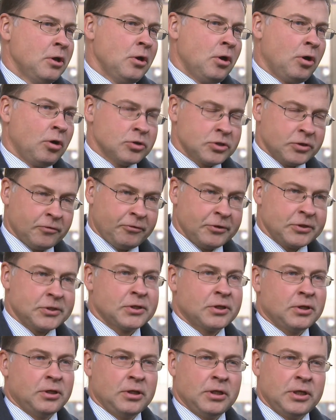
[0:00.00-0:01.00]
On the
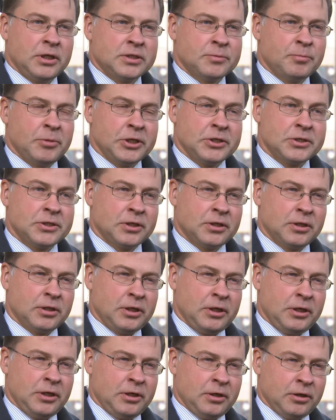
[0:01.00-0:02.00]
fiscal, it's
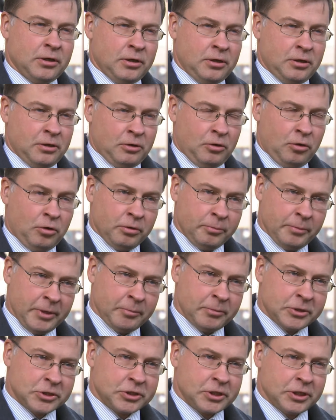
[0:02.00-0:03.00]
basically on
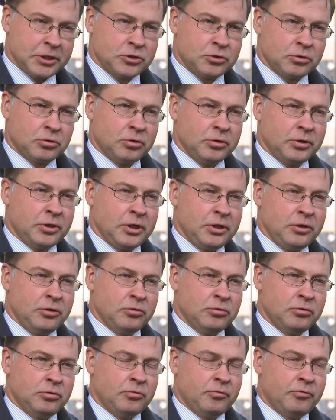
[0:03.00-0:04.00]
member states to
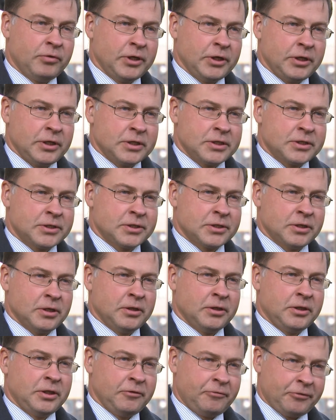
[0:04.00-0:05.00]
continue with
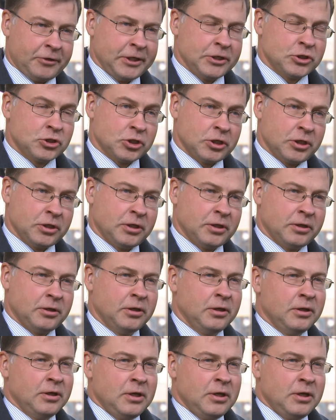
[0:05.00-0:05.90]
differentiated